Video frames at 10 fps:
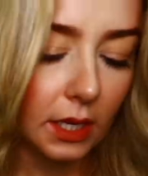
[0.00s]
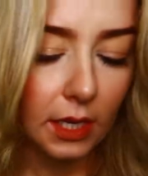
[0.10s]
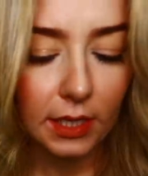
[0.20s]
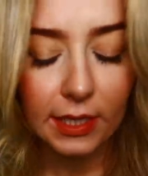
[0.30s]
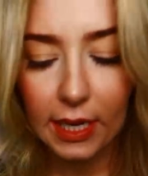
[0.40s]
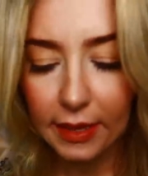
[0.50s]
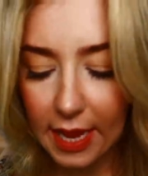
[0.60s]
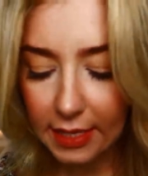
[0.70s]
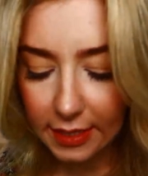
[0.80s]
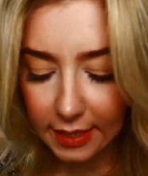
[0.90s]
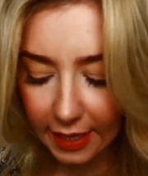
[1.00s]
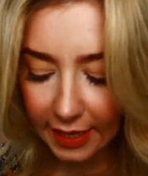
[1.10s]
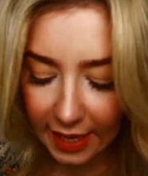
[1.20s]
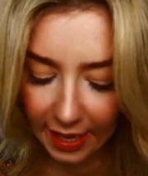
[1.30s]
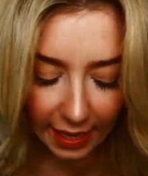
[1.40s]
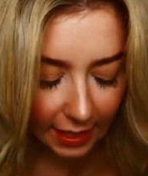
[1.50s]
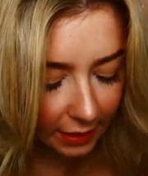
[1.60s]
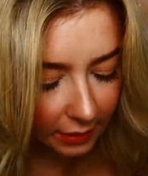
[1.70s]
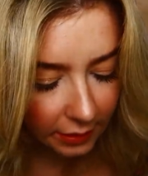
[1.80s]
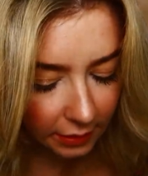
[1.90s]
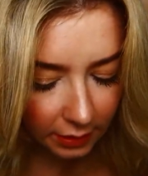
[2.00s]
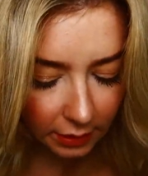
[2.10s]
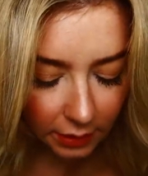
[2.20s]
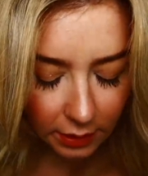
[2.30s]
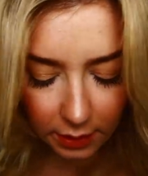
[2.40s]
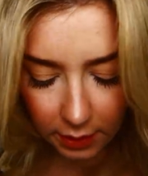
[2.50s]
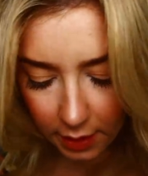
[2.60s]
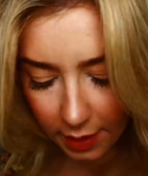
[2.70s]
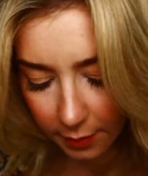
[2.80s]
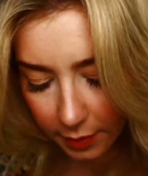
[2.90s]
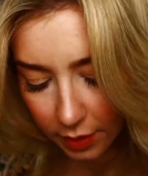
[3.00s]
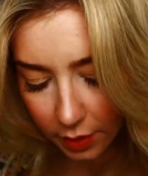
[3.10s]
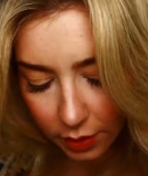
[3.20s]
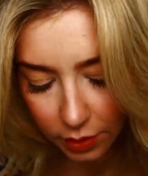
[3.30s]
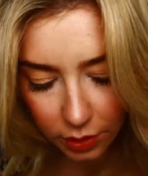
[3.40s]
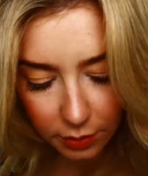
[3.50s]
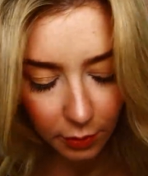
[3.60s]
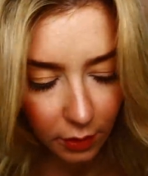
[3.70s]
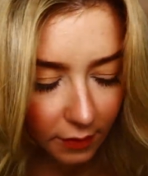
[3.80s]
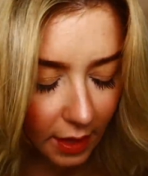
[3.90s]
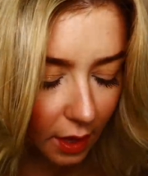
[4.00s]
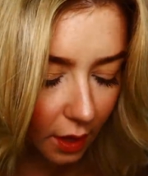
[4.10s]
let's let that sink in. There we go, just move that